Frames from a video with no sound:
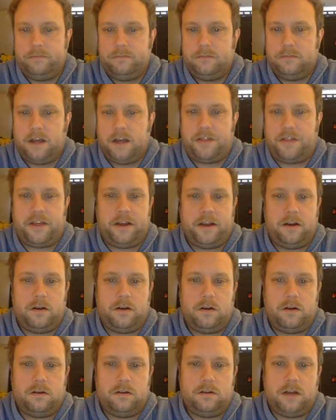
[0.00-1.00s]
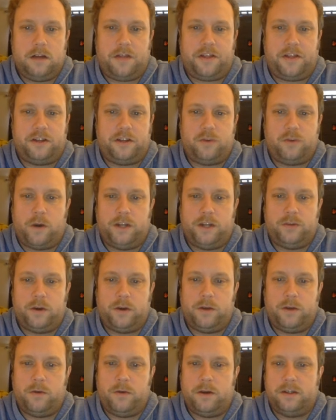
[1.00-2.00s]
Nothing
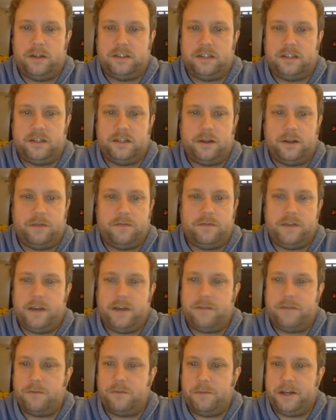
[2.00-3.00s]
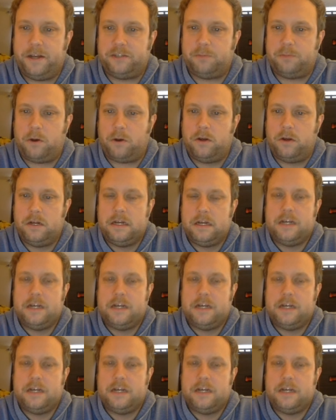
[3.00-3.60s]
2021 is in there yet for baseball.